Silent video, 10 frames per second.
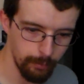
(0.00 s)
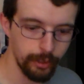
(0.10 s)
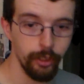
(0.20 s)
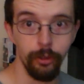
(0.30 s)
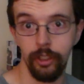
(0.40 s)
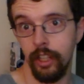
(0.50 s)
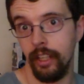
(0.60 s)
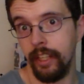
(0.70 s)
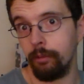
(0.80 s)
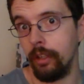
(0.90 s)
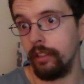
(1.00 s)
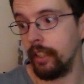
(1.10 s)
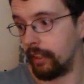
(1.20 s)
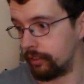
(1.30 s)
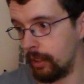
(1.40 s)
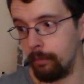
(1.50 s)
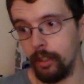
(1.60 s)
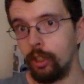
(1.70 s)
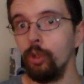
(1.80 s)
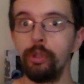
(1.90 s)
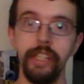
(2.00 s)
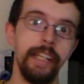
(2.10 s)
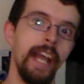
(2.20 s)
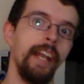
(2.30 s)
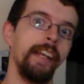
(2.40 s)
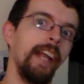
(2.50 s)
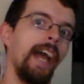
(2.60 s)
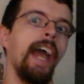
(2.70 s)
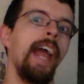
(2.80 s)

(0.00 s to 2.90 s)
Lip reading: I'm a kook. I like weird things. I'm a kooky kind of guy.